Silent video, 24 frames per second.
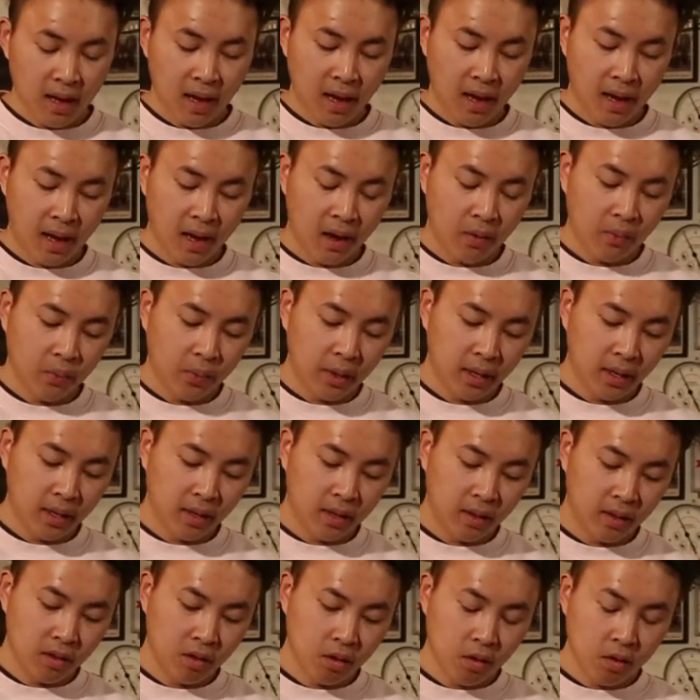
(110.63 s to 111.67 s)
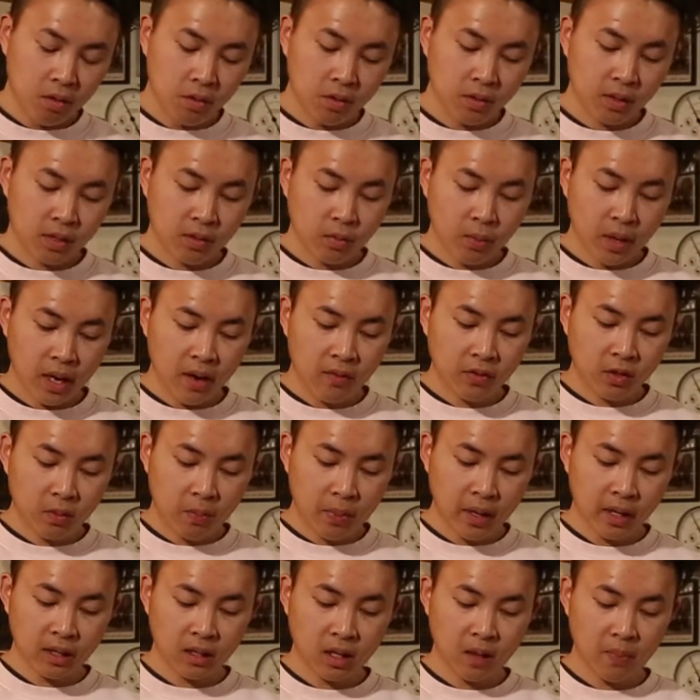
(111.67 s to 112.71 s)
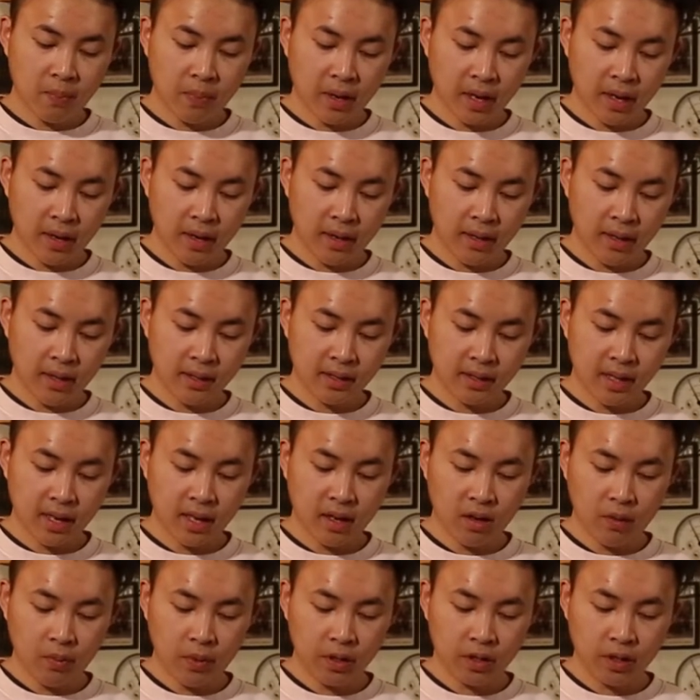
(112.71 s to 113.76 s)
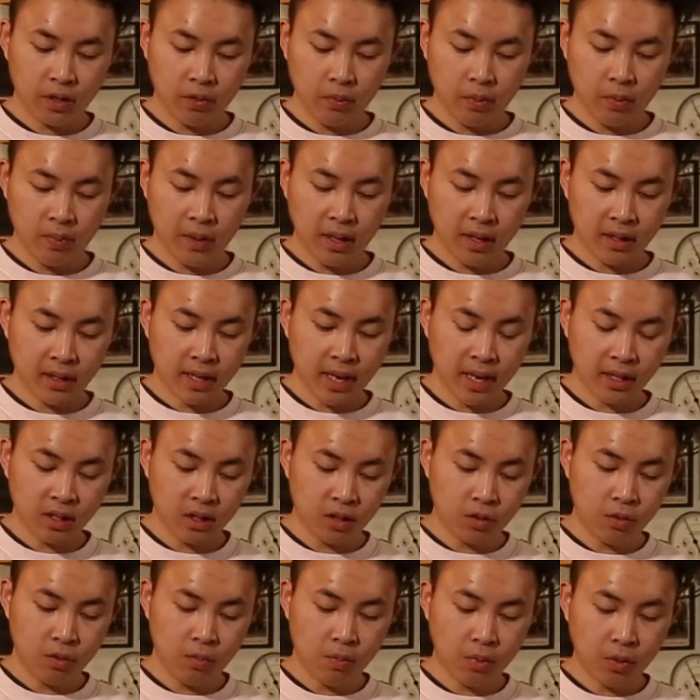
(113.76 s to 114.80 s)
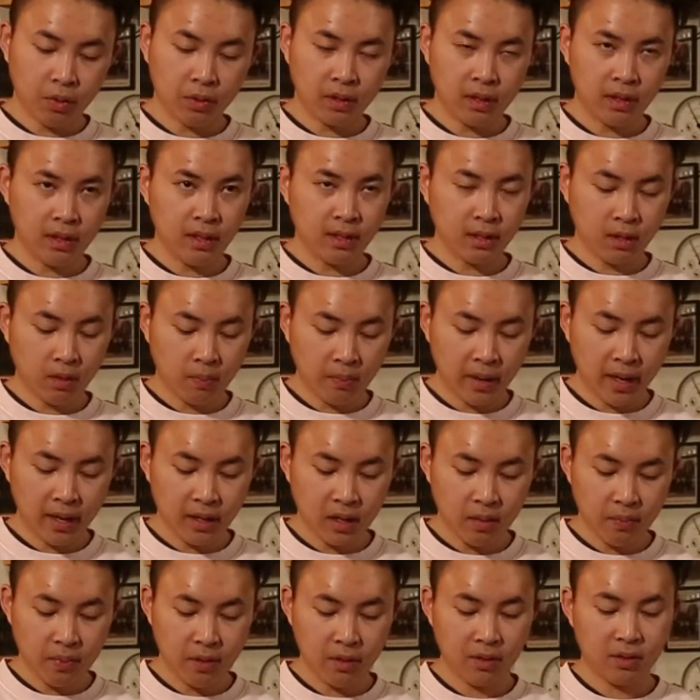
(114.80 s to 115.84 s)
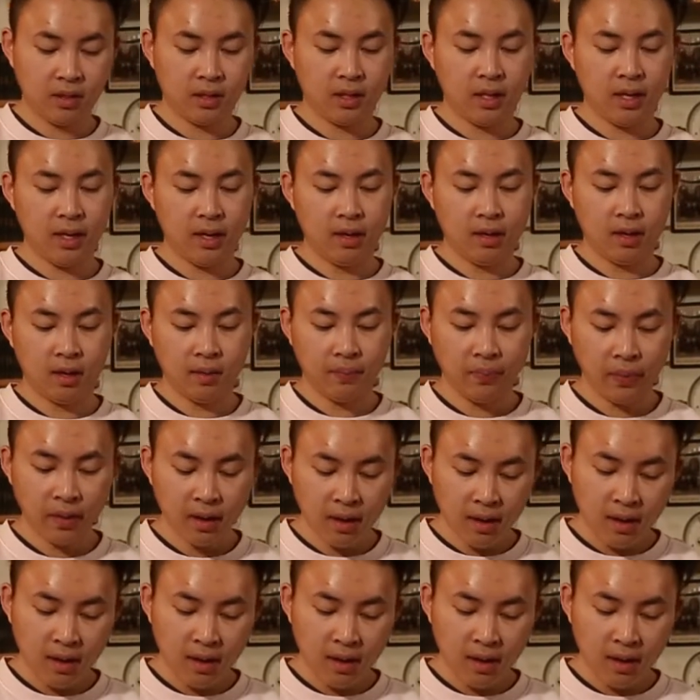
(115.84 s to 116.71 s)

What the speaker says: And when those waves are picked up by an antenna, which would be attached to both of these little binding posts here,